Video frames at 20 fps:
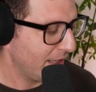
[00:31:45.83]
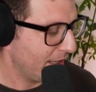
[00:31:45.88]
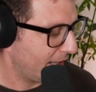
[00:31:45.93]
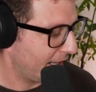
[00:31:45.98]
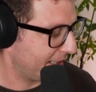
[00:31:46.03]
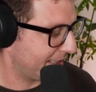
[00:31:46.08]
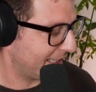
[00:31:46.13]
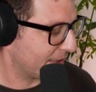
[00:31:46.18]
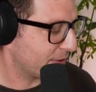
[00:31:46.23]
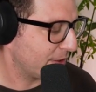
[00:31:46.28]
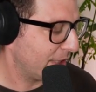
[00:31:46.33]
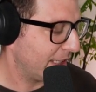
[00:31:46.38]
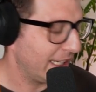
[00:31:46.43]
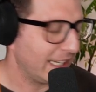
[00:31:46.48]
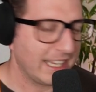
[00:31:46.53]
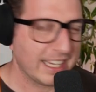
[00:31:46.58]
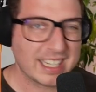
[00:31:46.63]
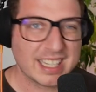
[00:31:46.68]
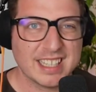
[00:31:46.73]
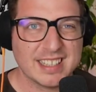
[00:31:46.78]
it's actually
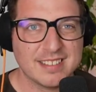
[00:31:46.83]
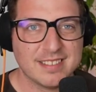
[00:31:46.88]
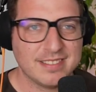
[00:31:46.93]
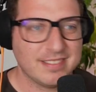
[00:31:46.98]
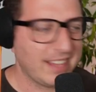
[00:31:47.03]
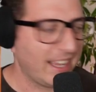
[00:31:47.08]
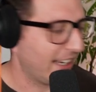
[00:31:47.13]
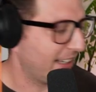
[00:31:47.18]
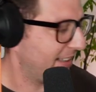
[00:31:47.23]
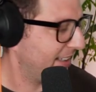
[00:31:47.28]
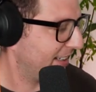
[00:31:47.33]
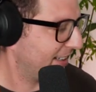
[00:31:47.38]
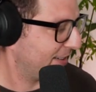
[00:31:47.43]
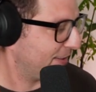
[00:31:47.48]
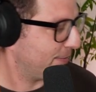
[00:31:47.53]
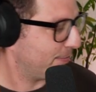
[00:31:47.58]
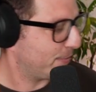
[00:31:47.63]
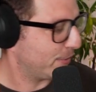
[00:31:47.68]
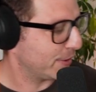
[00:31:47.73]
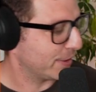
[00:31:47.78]
like a
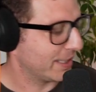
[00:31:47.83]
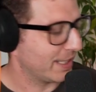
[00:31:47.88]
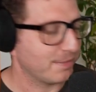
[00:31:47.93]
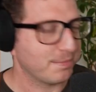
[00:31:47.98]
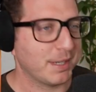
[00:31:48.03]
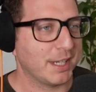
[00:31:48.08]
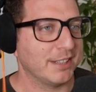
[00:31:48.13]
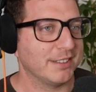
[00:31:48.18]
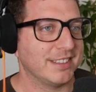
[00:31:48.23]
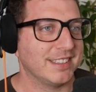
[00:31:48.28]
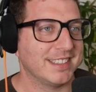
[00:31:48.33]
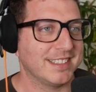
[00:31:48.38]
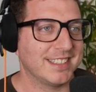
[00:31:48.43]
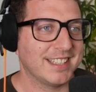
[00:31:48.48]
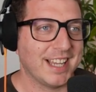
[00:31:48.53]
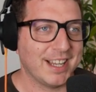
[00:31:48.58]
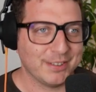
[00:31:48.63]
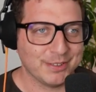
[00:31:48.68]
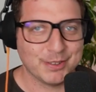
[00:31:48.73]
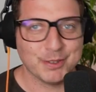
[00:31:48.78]
technical book about
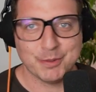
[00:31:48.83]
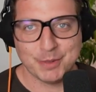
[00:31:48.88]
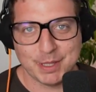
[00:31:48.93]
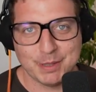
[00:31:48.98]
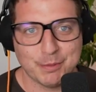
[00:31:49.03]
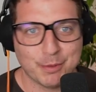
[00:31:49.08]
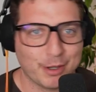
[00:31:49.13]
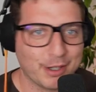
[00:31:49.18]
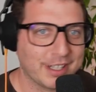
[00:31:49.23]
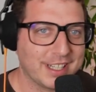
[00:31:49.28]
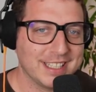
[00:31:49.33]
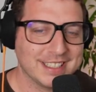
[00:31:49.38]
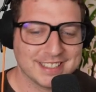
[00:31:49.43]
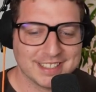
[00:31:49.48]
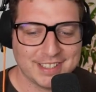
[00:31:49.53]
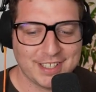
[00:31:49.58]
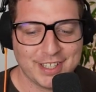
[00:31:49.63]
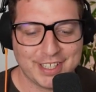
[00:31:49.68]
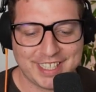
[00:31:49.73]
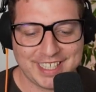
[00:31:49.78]
how to win work as
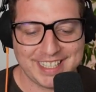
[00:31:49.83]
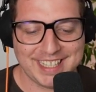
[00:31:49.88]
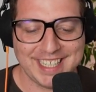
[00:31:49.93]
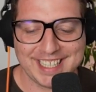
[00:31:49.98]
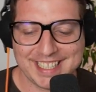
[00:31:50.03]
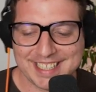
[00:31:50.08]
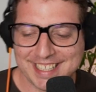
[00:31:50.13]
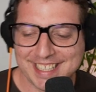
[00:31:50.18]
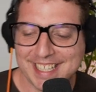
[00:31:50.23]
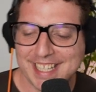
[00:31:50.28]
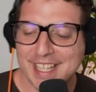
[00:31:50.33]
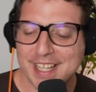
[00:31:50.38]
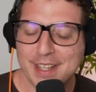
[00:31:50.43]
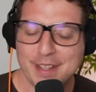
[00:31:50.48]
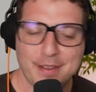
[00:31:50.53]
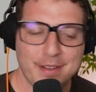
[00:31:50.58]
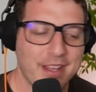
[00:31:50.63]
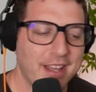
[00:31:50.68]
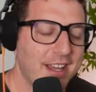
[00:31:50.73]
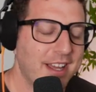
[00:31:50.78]
an architect.
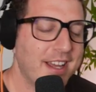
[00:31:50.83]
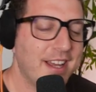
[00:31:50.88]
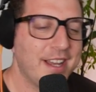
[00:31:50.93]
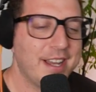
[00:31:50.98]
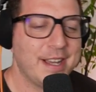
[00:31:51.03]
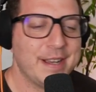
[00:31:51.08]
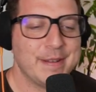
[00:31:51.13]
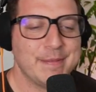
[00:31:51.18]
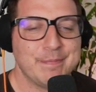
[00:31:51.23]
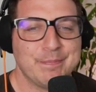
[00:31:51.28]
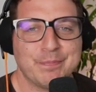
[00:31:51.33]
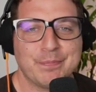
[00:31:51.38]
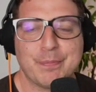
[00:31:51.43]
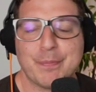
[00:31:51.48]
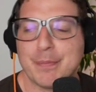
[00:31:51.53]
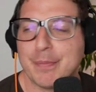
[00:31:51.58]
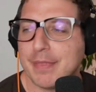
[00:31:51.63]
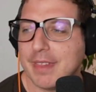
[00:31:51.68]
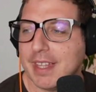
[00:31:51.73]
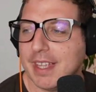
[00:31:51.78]
I
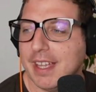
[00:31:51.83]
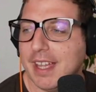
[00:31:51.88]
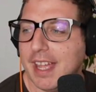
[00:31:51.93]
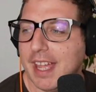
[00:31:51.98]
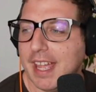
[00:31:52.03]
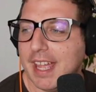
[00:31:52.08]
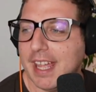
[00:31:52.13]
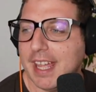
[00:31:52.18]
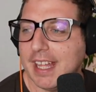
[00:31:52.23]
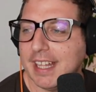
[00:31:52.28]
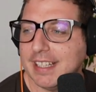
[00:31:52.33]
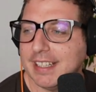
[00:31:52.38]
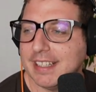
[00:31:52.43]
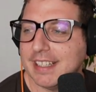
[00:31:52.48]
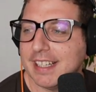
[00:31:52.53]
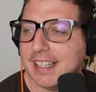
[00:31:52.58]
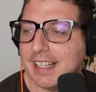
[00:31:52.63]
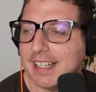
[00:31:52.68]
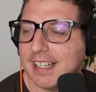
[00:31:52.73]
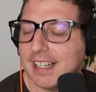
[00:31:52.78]

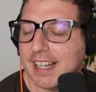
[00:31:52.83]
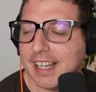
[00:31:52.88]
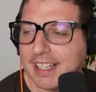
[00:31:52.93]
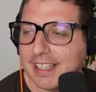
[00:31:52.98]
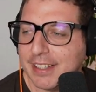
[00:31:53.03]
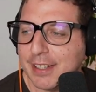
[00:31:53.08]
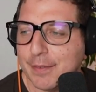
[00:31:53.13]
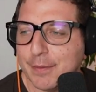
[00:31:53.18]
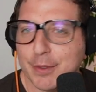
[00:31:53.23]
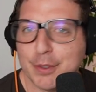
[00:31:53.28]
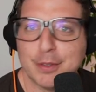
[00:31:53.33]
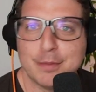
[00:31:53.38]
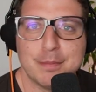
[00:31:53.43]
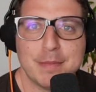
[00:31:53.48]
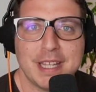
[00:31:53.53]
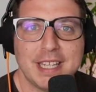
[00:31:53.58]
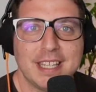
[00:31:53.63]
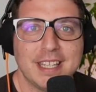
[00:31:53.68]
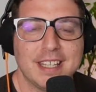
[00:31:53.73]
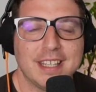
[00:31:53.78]
interviewed
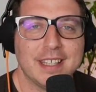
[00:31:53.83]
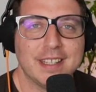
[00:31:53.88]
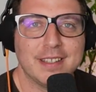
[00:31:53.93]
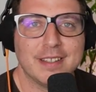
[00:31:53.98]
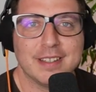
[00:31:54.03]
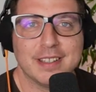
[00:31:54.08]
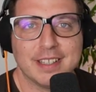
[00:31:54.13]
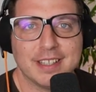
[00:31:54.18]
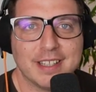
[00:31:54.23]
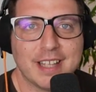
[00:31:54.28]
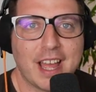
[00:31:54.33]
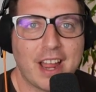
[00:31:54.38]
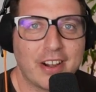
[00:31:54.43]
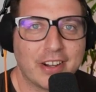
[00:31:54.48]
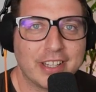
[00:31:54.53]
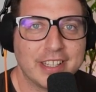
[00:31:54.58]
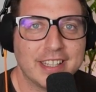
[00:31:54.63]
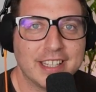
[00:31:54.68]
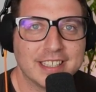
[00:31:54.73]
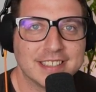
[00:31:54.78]
many
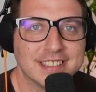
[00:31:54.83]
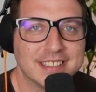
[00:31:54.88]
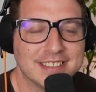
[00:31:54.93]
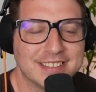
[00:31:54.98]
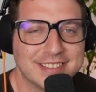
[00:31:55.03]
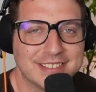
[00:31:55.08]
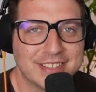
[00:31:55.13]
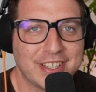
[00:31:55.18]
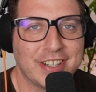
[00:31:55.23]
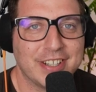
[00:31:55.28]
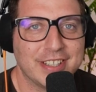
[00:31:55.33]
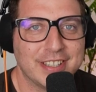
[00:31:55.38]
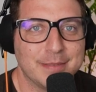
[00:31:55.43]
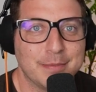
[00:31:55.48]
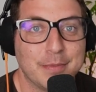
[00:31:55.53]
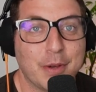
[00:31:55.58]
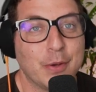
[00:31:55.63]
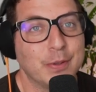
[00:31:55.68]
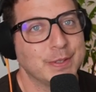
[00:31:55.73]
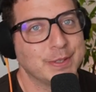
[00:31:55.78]
architects that
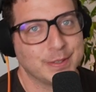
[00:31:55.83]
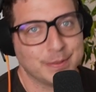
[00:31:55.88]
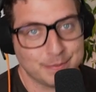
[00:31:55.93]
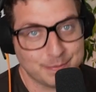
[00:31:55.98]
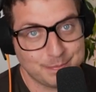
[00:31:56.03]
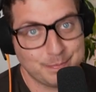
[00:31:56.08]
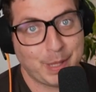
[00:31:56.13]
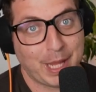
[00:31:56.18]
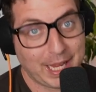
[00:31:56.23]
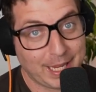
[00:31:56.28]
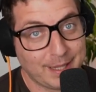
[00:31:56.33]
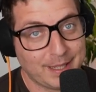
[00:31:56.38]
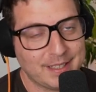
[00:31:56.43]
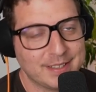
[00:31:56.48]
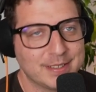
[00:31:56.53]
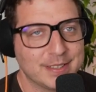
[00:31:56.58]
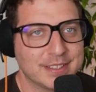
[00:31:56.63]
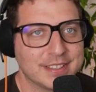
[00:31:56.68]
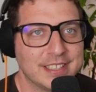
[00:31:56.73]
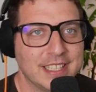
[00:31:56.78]
started also big
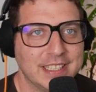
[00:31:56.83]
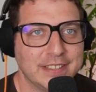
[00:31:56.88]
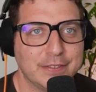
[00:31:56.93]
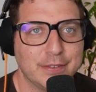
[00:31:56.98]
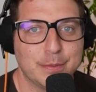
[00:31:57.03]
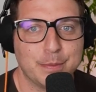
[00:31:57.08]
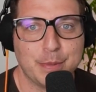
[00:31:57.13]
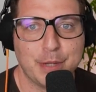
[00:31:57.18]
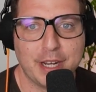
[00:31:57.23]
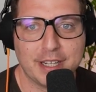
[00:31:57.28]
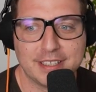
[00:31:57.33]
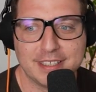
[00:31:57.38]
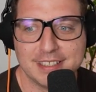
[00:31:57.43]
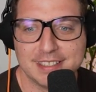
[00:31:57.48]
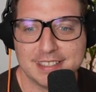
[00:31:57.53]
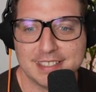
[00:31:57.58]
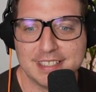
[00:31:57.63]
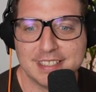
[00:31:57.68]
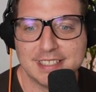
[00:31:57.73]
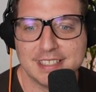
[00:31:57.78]
successful
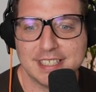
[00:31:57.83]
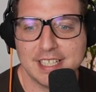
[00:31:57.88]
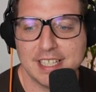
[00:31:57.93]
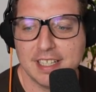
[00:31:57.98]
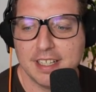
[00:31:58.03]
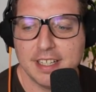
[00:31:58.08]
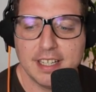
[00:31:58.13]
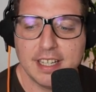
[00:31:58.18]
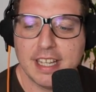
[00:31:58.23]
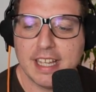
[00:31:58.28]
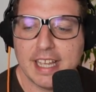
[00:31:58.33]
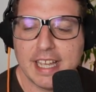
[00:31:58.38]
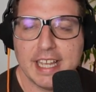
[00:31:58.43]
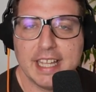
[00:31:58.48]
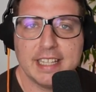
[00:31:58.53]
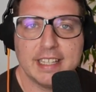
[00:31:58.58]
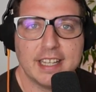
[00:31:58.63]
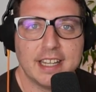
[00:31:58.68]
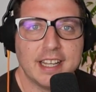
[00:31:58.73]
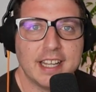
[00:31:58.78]
practices
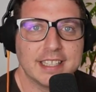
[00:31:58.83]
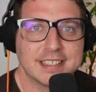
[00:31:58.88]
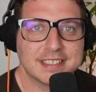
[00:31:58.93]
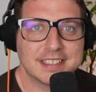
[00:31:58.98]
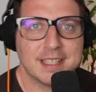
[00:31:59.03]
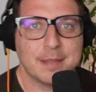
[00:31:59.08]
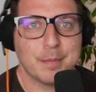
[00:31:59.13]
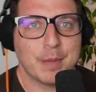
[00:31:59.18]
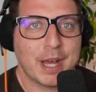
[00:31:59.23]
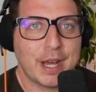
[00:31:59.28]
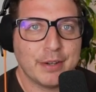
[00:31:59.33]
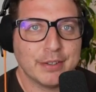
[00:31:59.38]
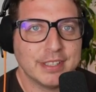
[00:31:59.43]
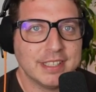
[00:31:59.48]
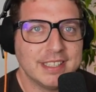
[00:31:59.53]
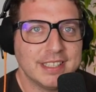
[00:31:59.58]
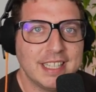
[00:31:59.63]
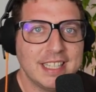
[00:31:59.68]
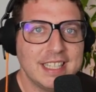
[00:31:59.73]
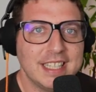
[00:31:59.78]
and I asked them how
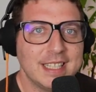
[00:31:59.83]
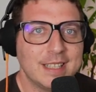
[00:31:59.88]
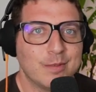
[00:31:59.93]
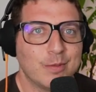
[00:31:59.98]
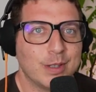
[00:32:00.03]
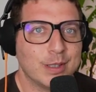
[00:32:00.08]
they did it,